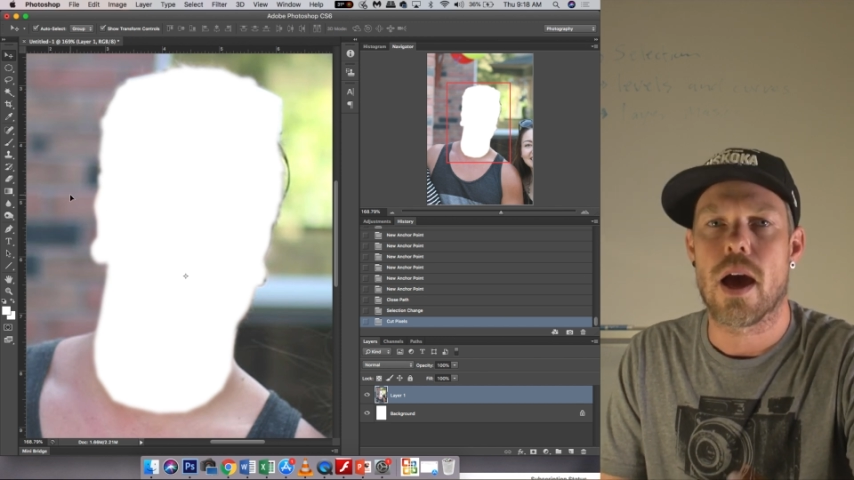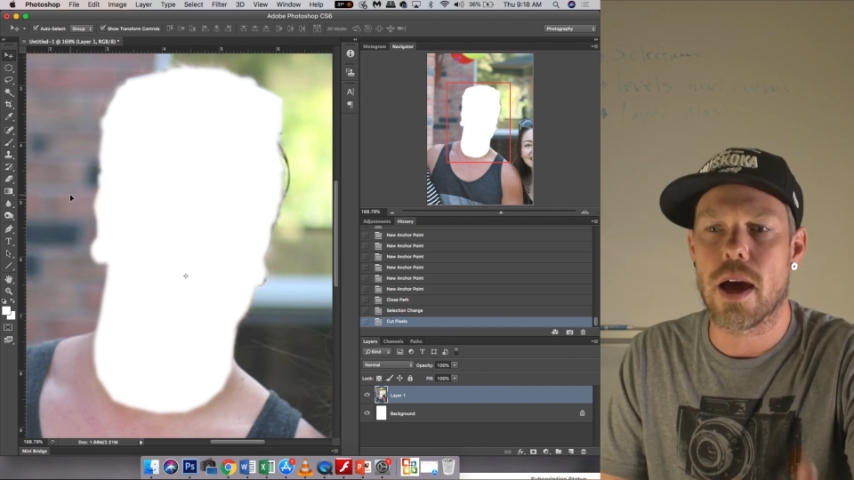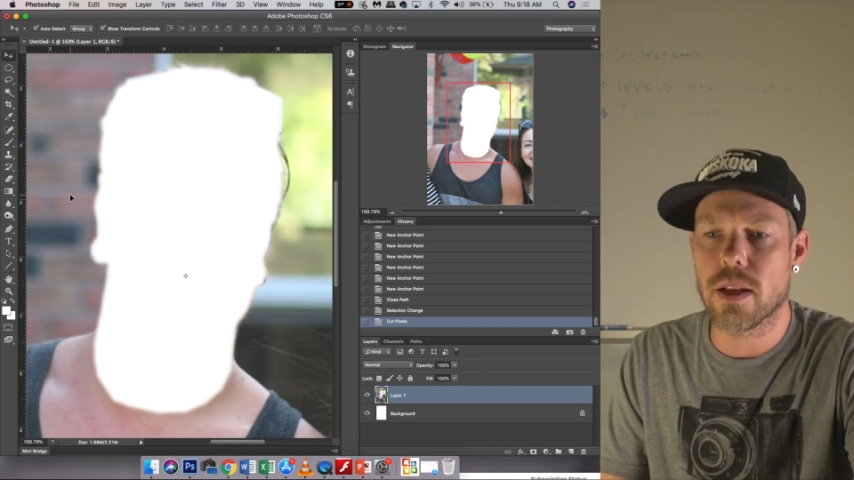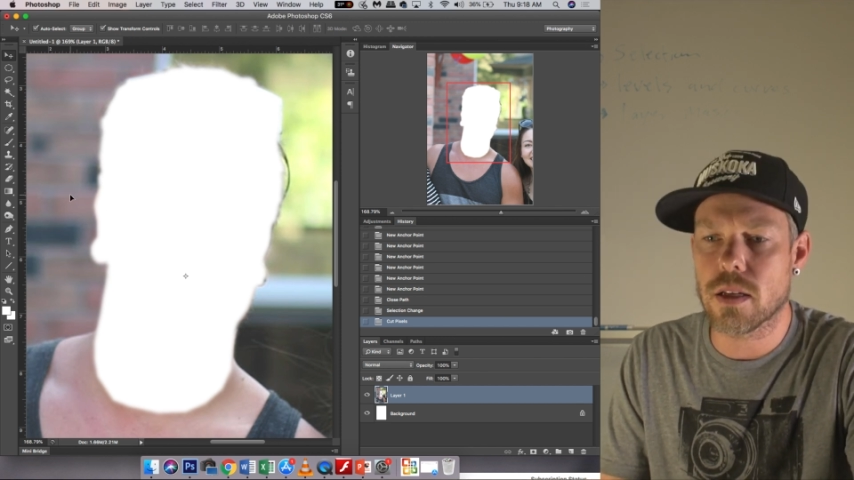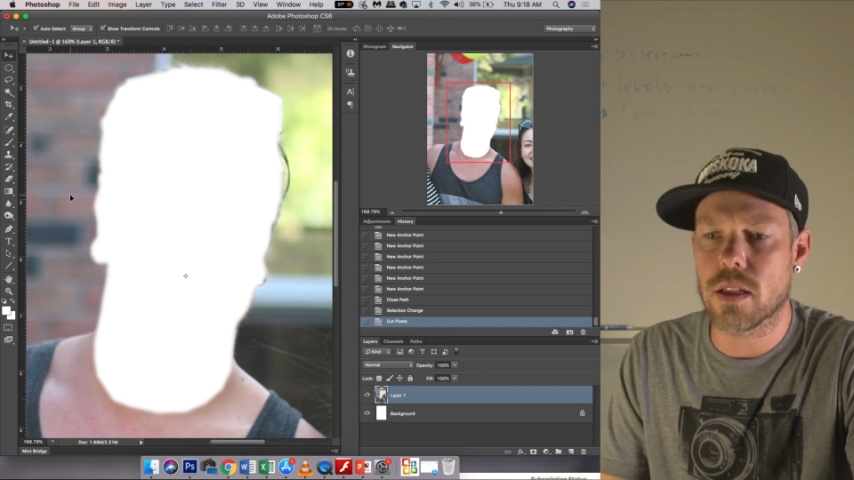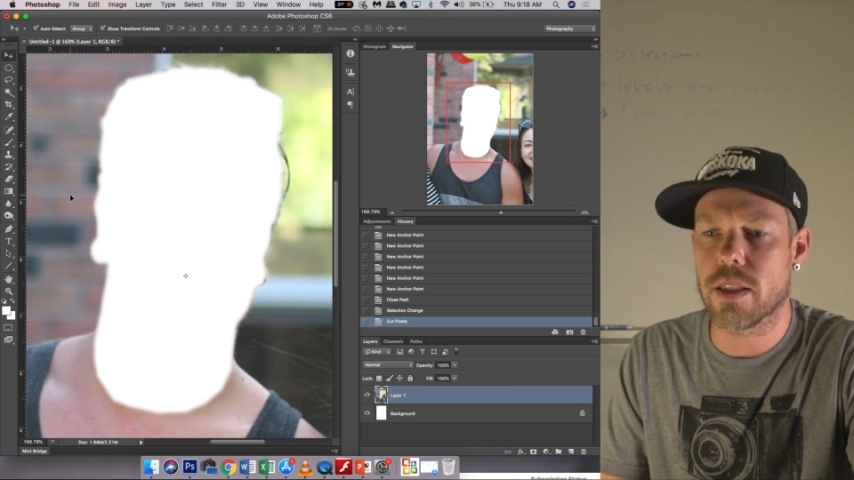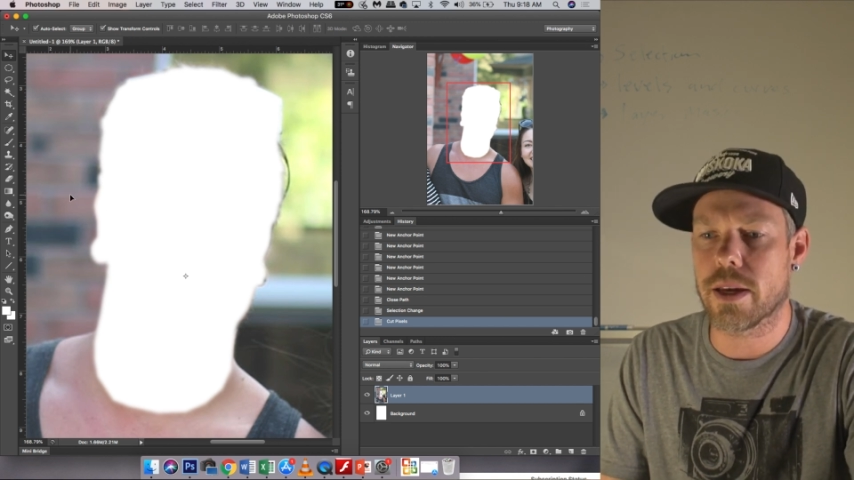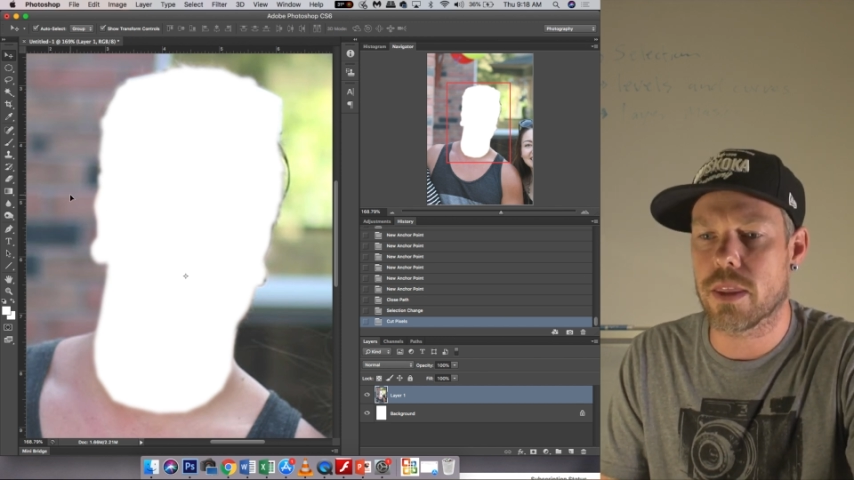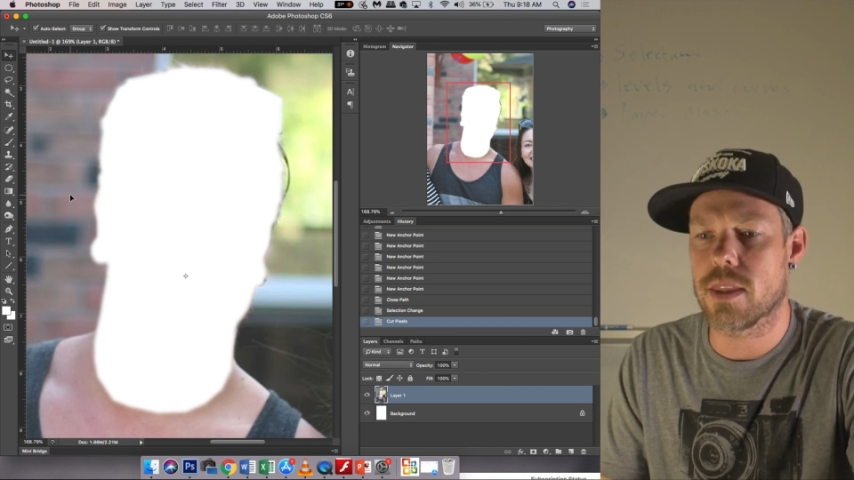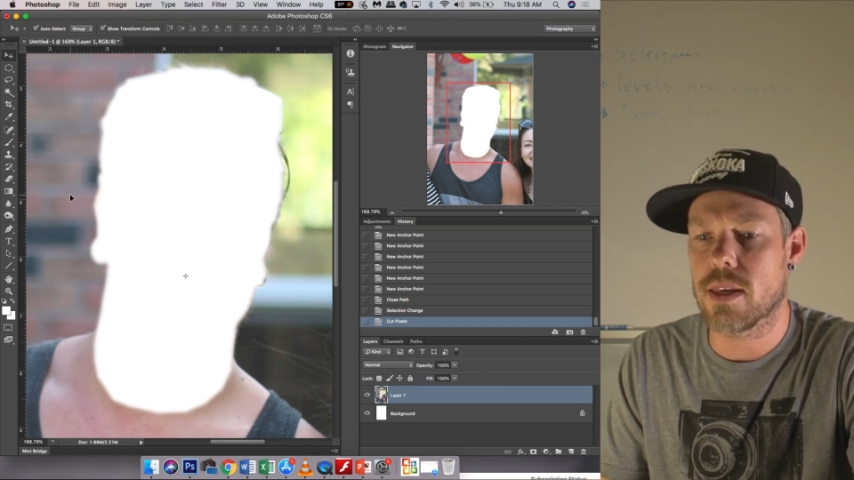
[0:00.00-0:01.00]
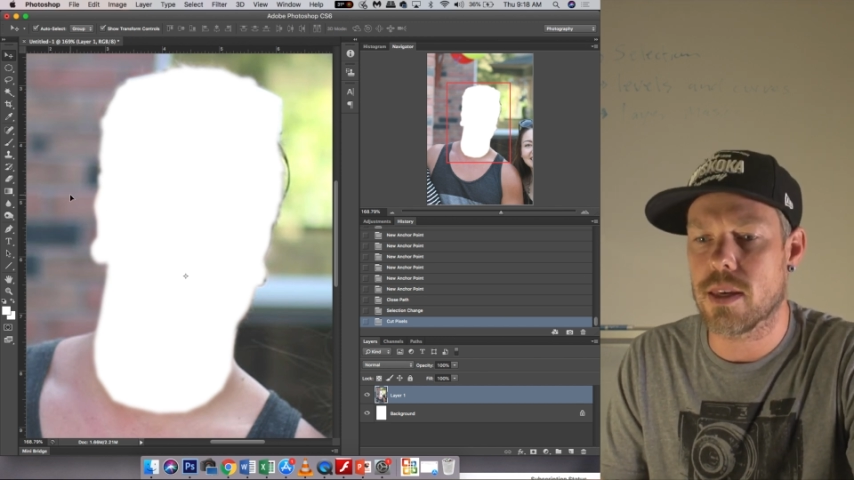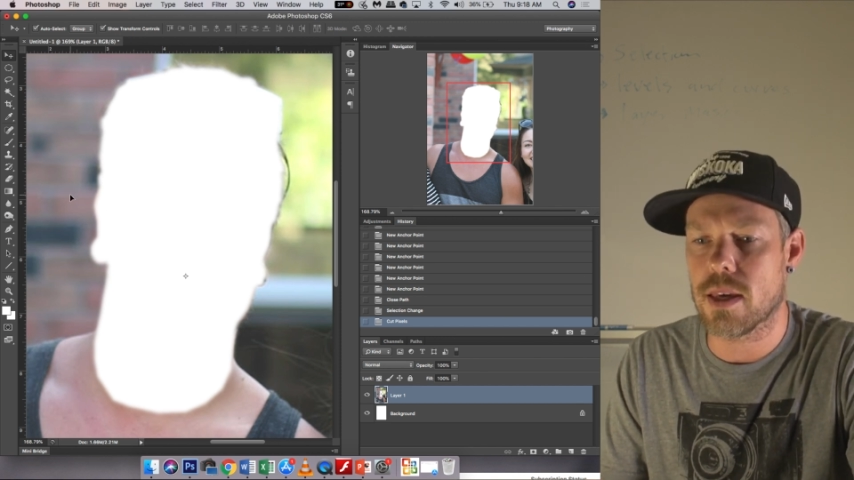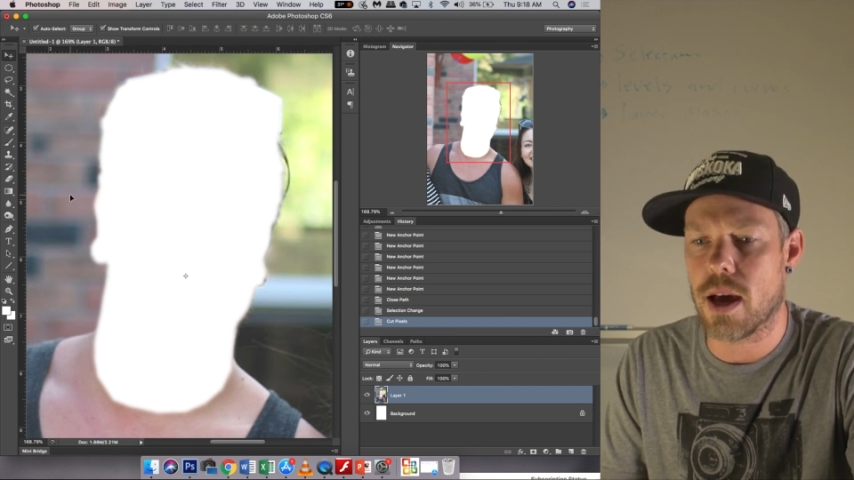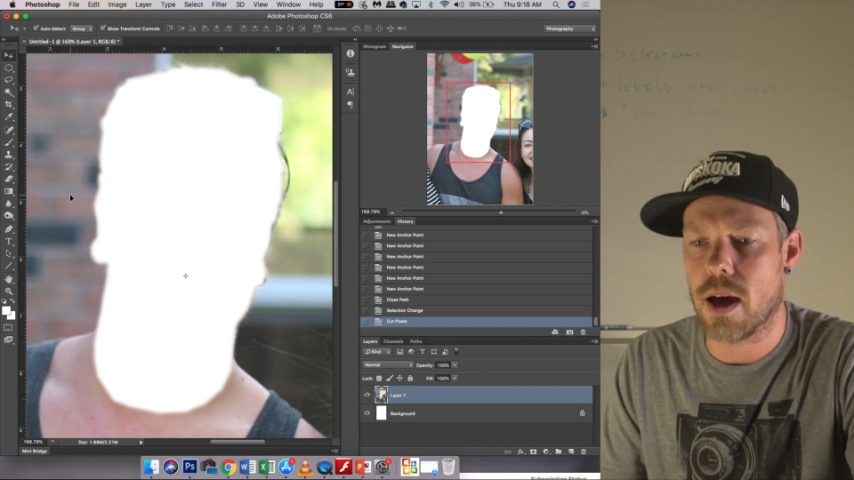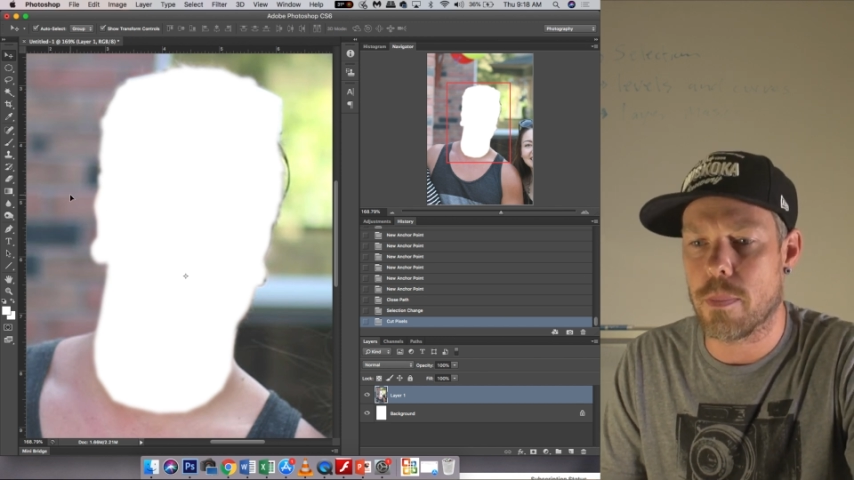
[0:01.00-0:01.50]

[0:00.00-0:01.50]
unclick the